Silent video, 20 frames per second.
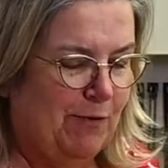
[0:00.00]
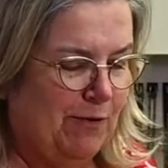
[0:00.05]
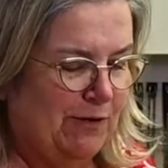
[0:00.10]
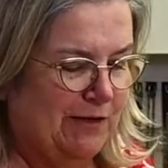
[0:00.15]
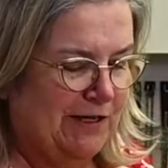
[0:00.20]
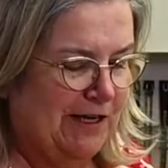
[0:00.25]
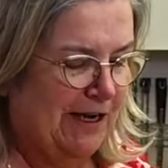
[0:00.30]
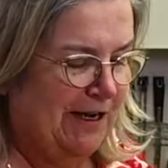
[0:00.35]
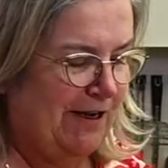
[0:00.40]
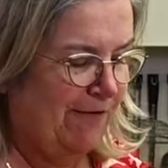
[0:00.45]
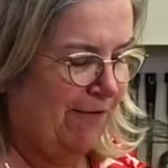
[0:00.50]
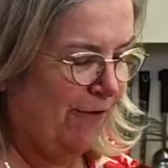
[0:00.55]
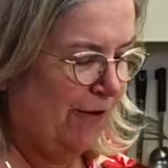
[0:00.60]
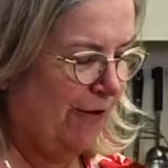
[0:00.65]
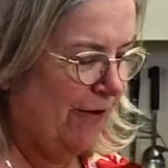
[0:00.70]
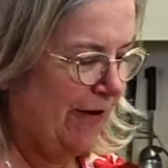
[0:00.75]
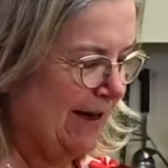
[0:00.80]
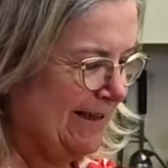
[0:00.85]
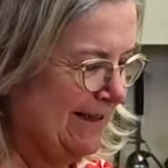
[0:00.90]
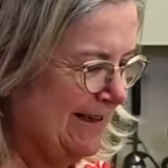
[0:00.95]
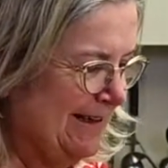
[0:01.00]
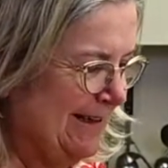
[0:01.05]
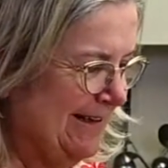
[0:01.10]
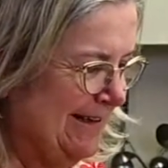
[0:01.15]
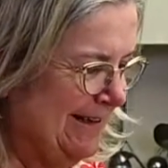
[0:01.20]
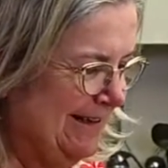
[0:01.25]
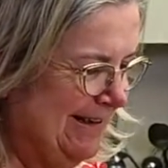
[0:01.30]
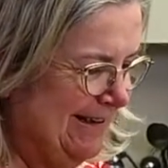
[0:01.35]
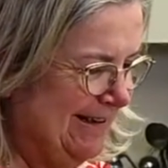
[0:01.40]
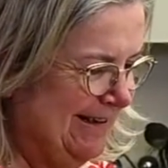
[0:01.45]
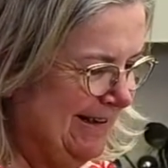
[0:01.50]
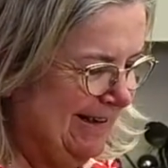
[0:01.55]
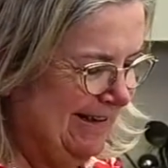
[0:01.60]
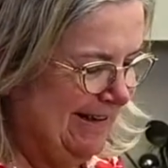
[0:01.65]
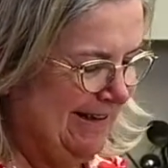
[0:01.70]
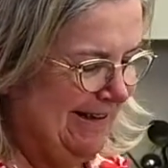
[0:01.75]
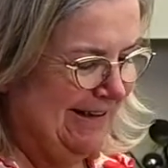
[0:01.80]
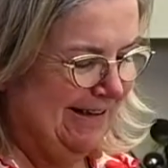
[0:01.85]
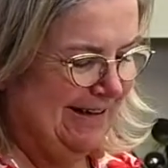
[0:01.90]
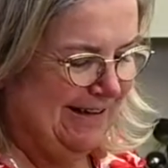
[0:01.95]
will take you for granted.
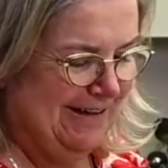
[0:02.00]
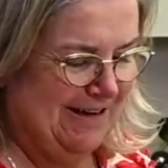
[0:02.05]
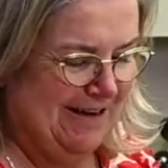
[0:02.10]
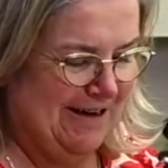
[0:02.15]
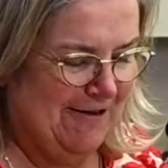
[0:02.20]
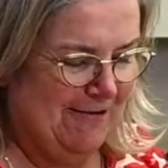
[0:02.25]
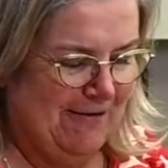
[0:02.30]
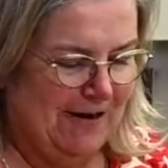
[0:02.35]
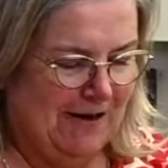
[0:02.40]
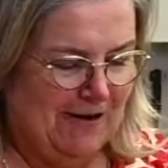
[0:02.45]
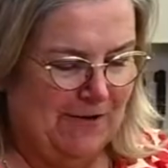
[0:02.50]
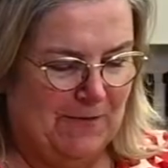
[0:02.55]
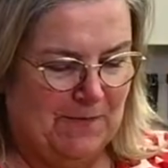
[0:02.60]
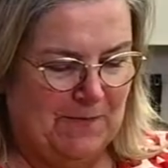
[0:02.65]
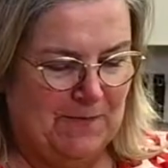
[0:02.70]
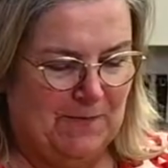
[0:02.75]
There we go.